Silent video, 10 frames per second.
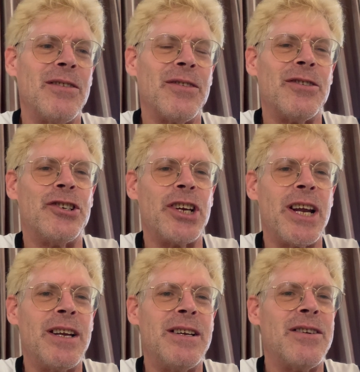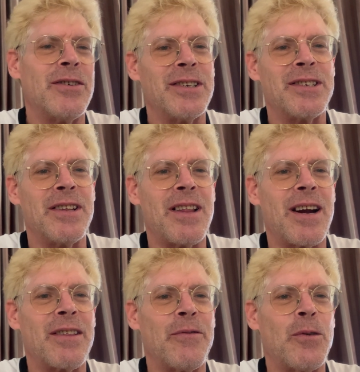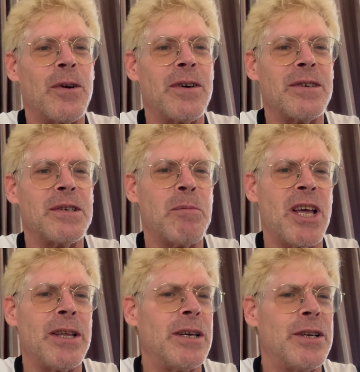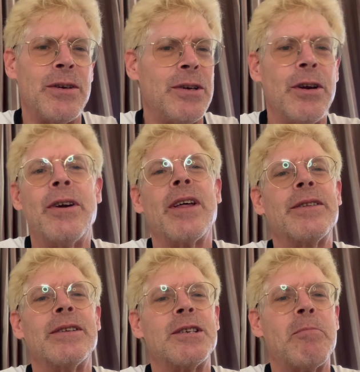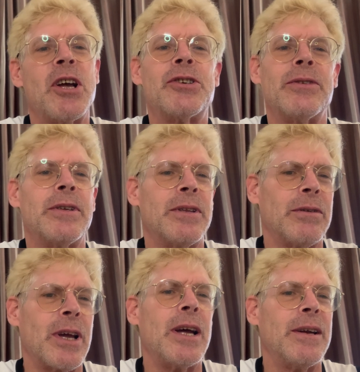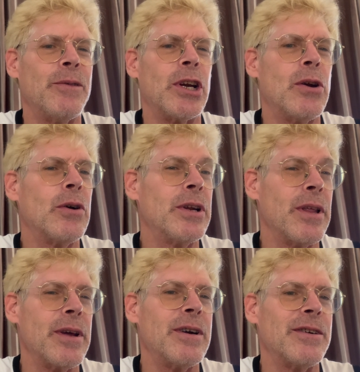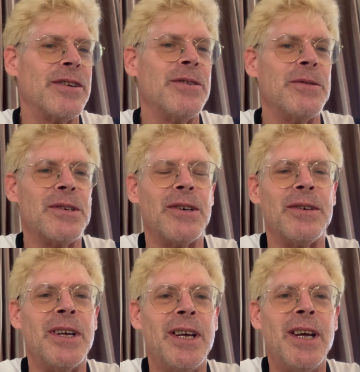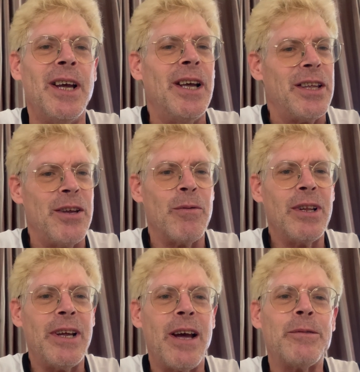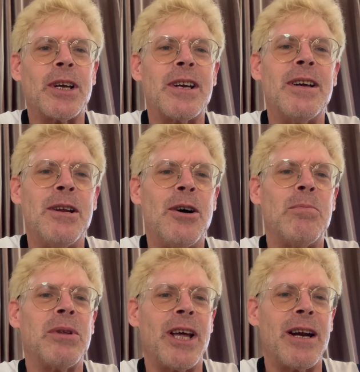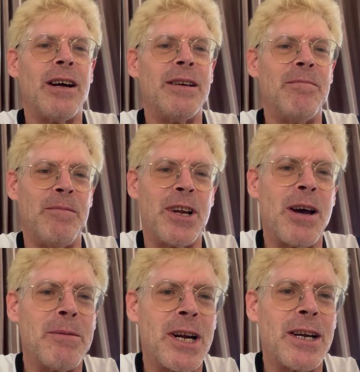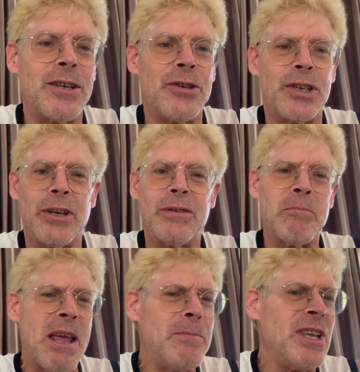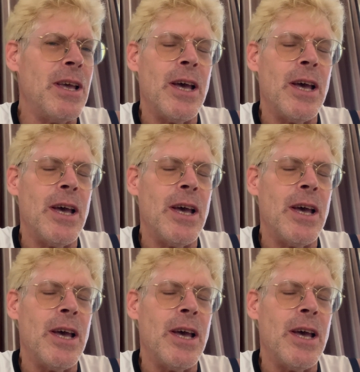they're jaded towards a lot of the foreigners by then too. You're nothing special, and they'll kind of ignore you there too. So you really have to, plan on coming out of your shell. Maybe,